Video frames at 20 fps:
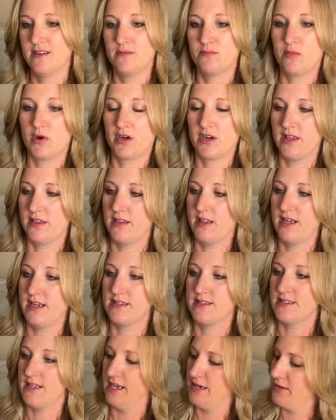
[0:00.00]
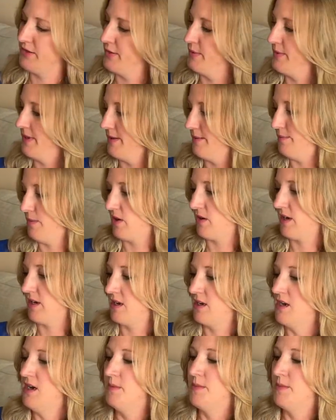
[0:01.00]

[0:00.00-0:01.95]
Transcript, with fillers: marking things. I don't know what I'm marking.